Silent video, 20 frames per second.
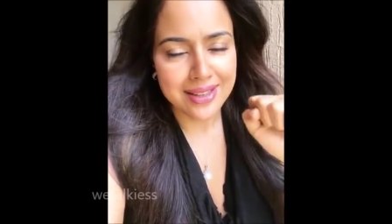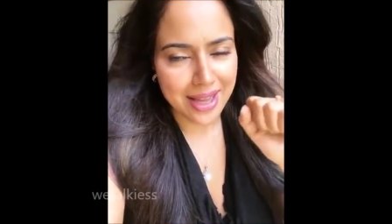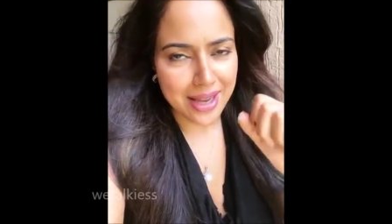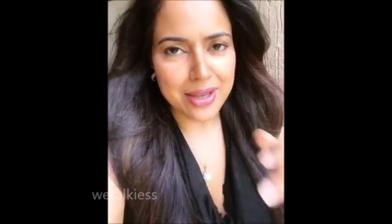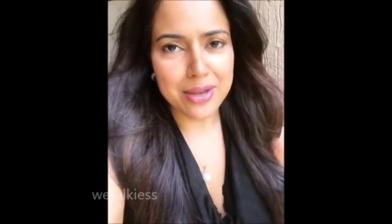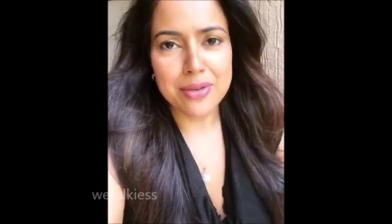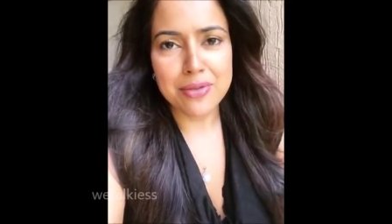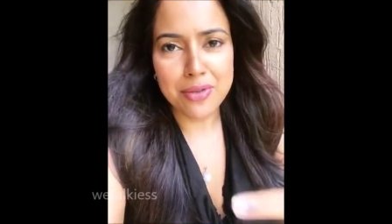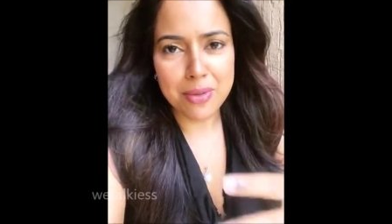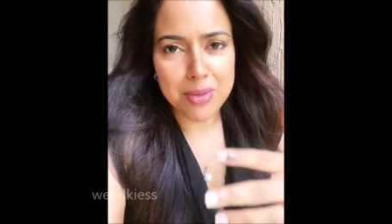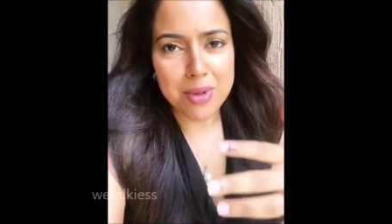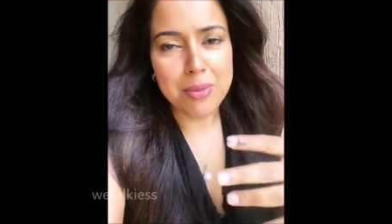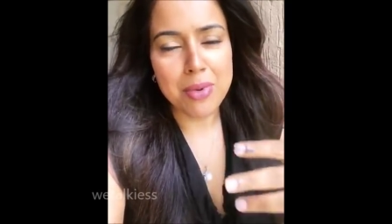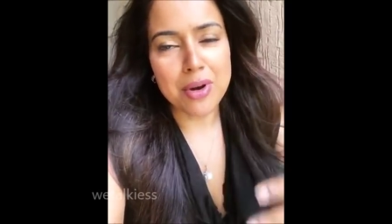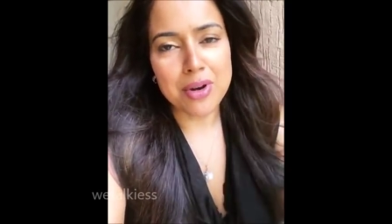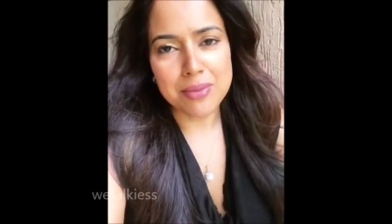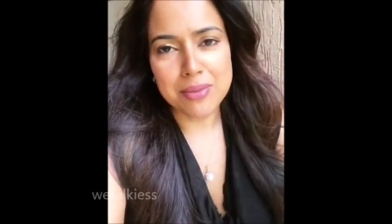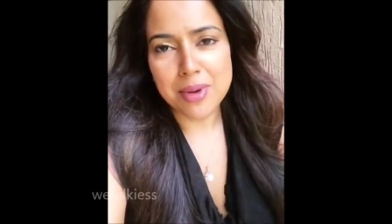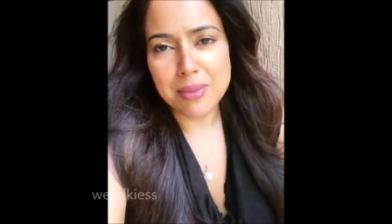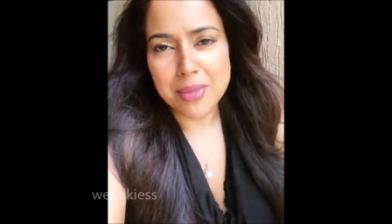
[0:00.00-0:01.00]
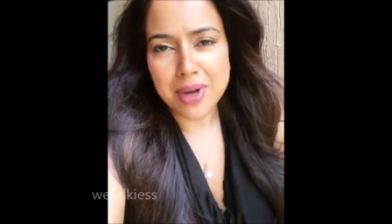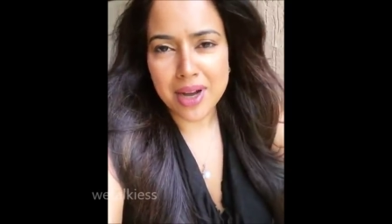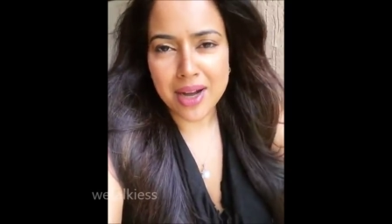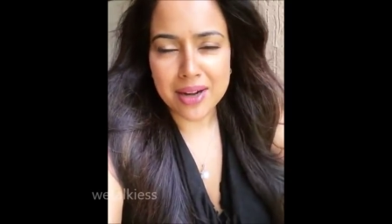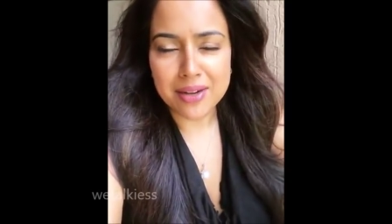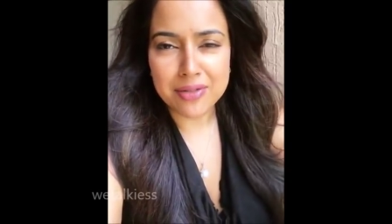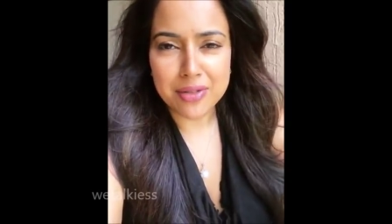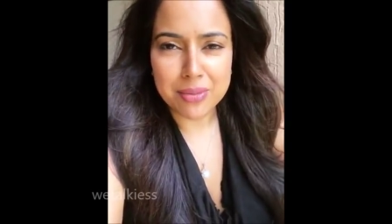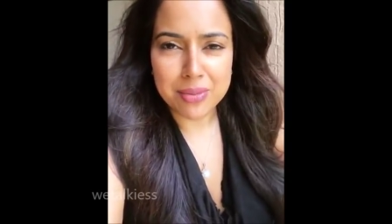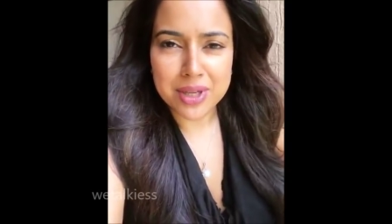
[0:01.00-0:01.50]
thank you from the bottom of my
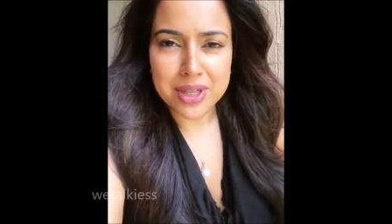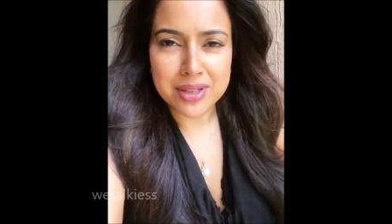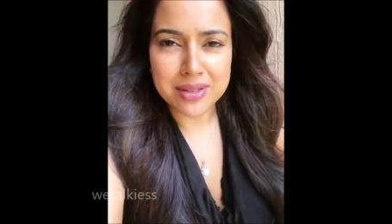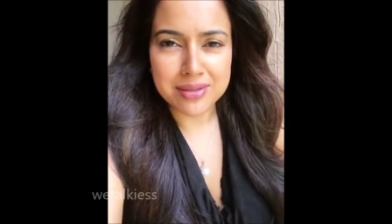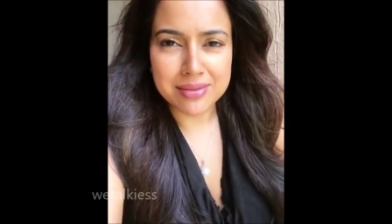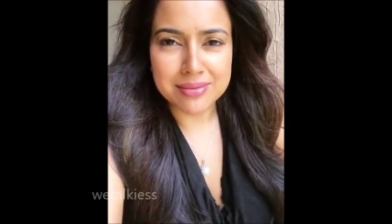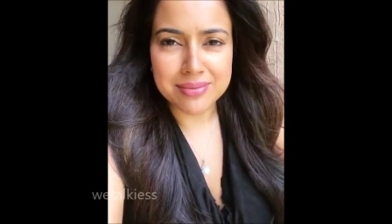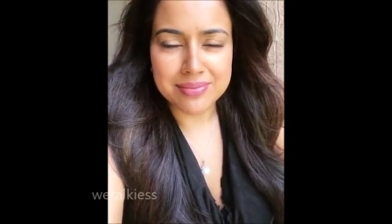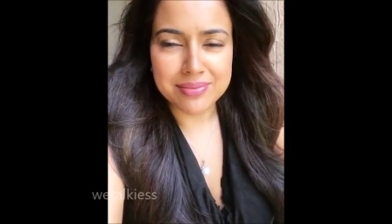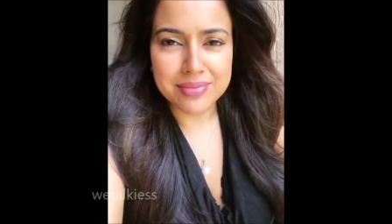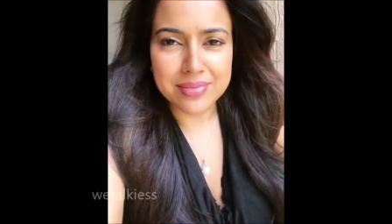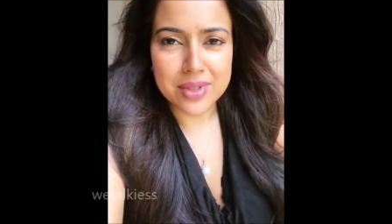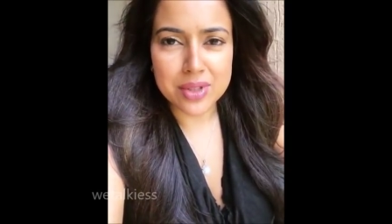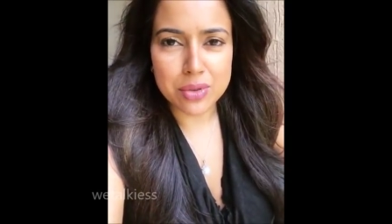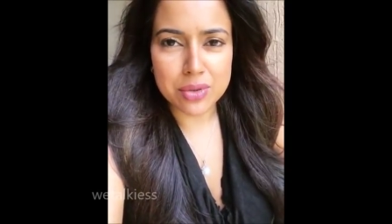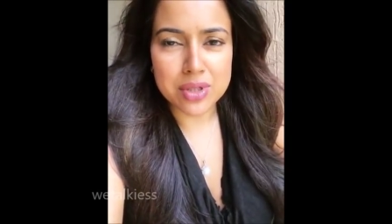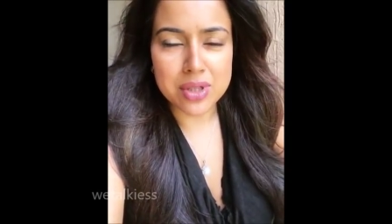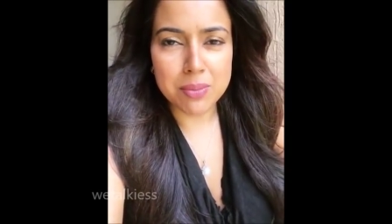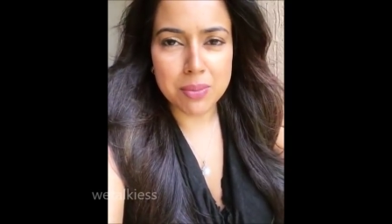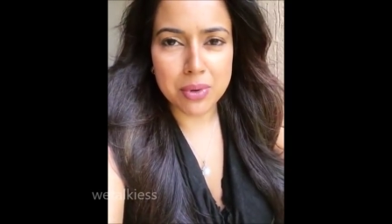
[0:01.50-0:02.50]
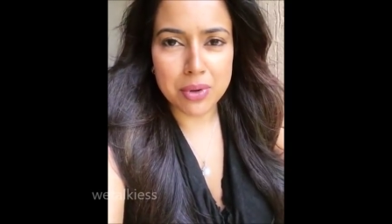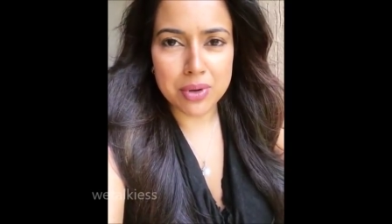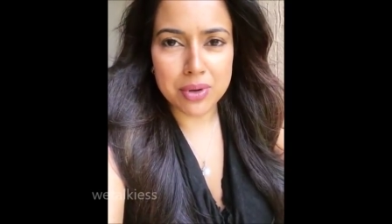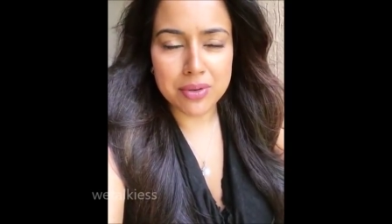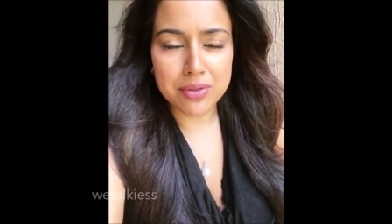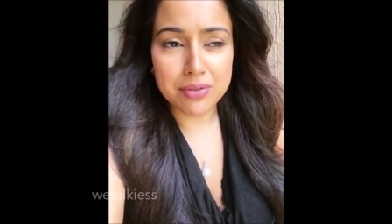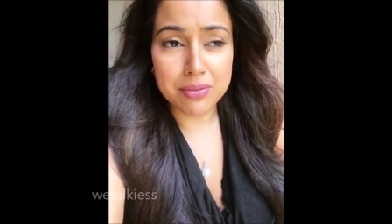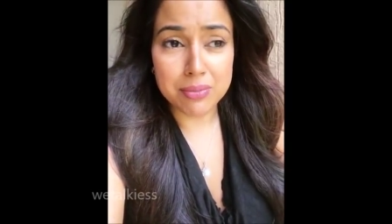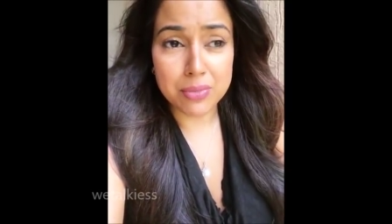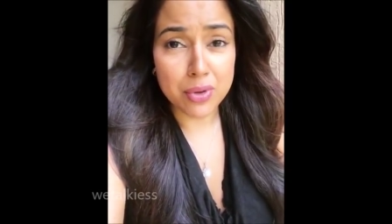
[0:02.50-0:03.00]
heart for being so
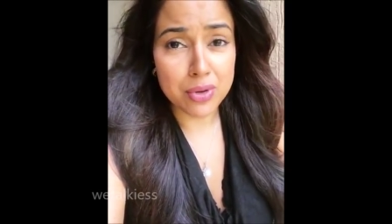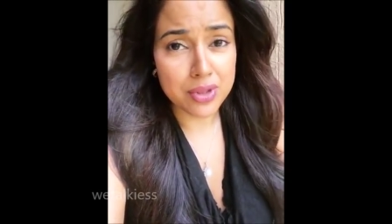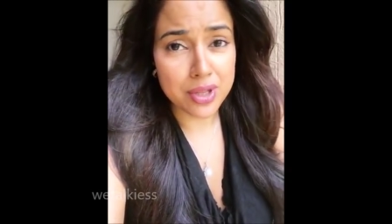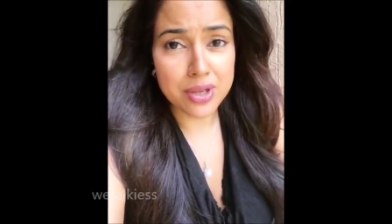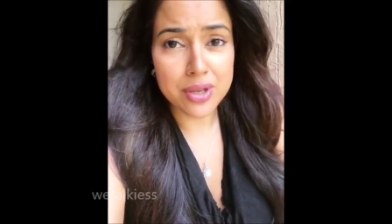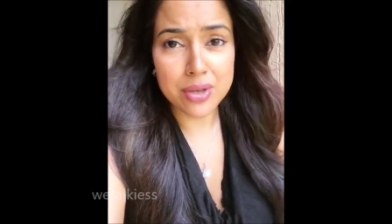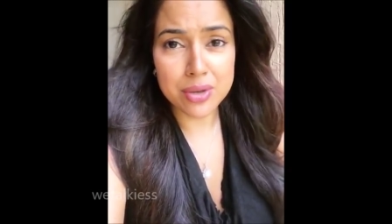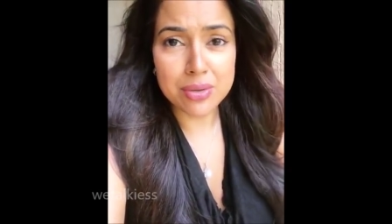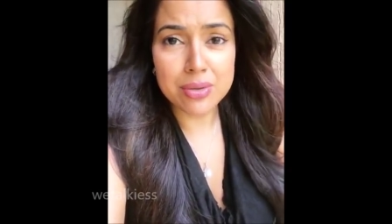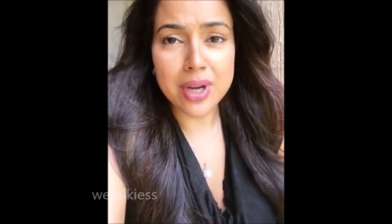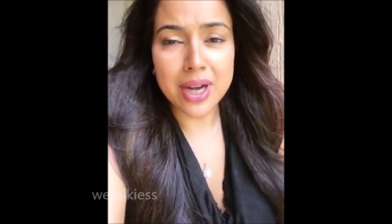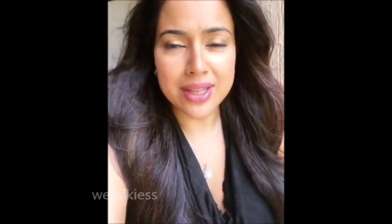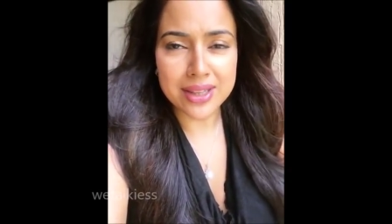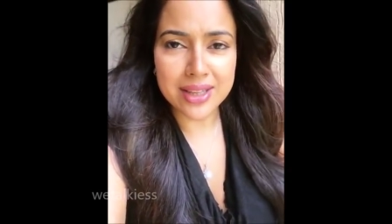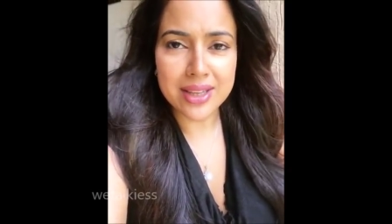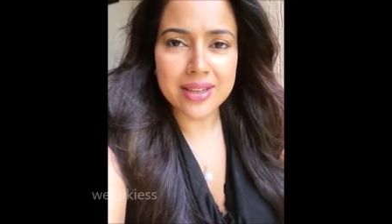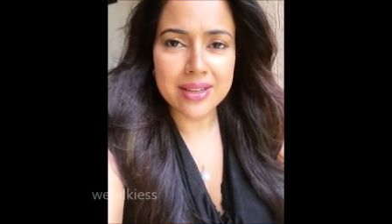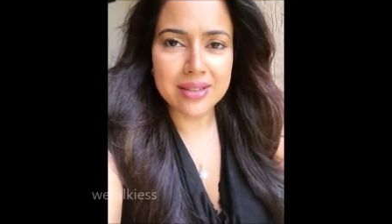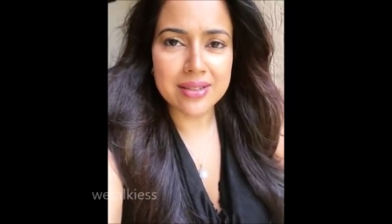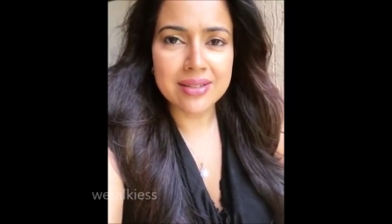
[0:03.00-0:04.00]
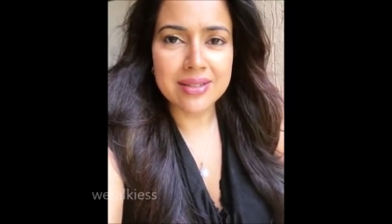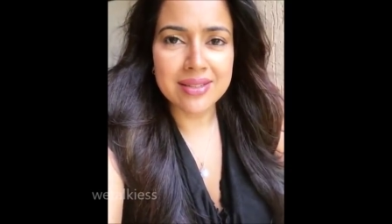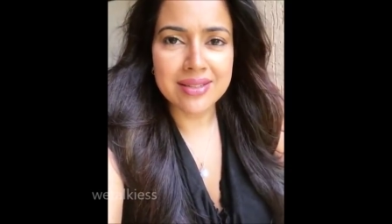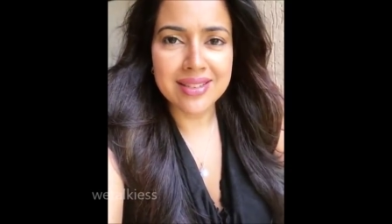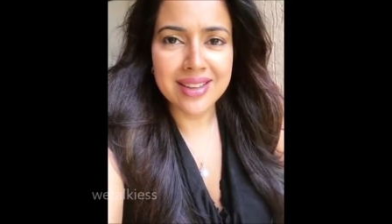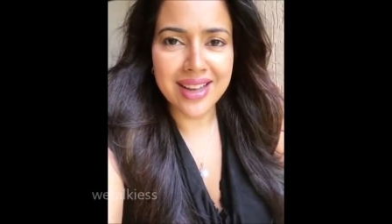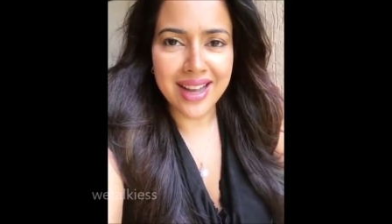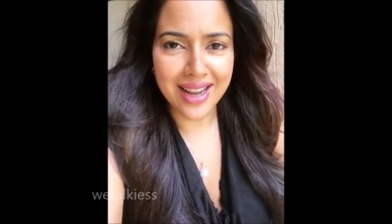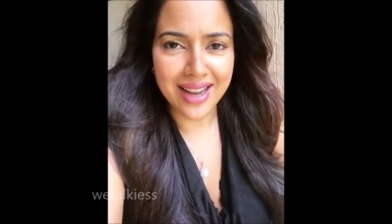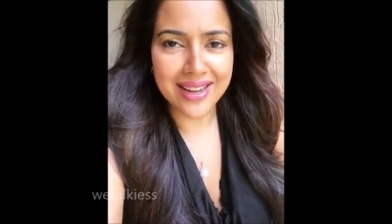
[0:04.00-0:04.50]
supportive more than you I think
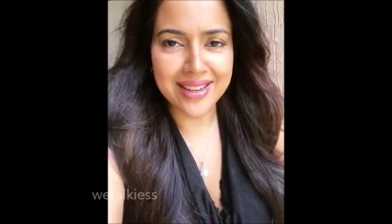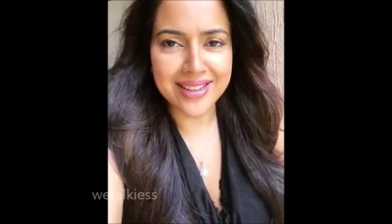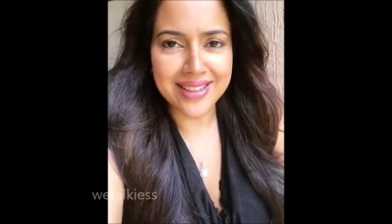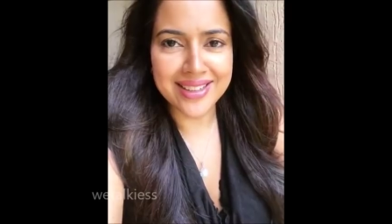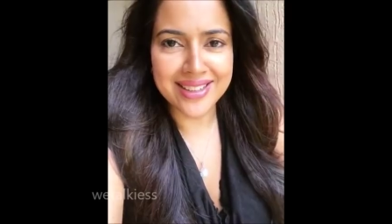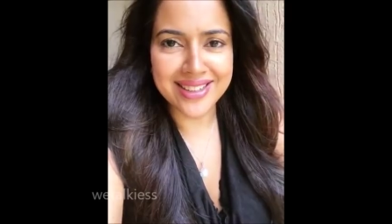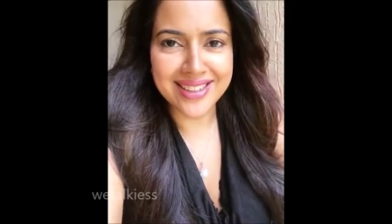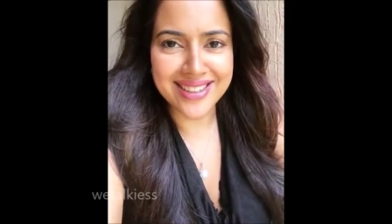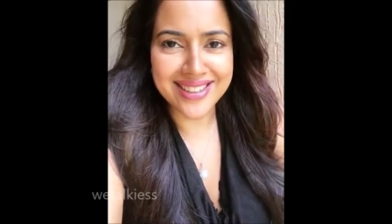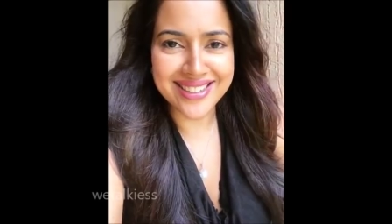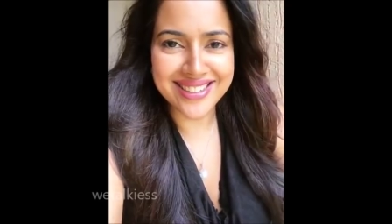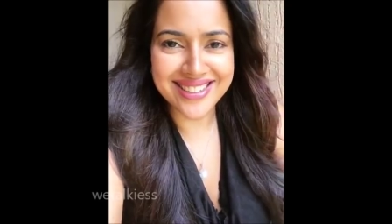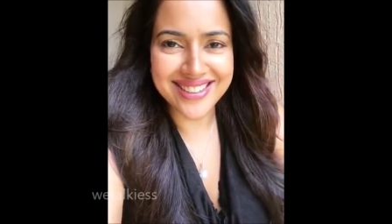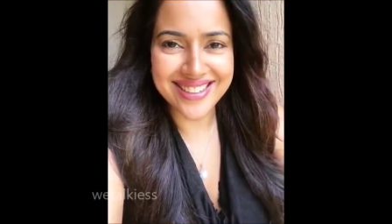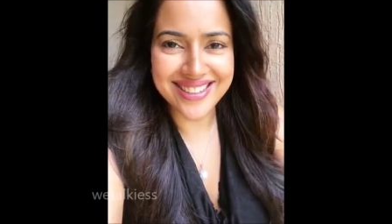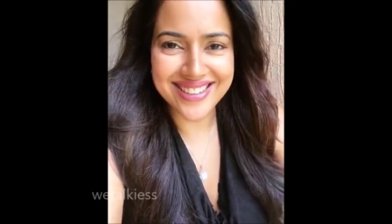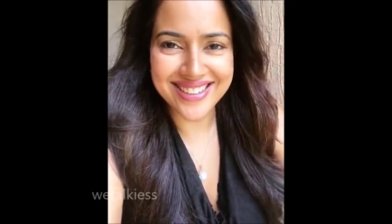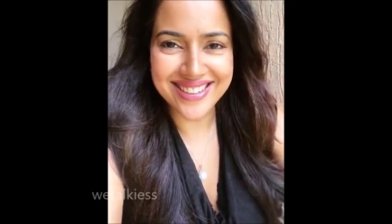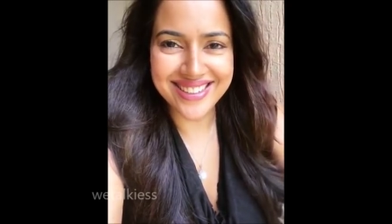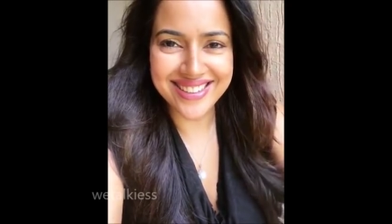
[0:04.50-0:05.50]
I needed it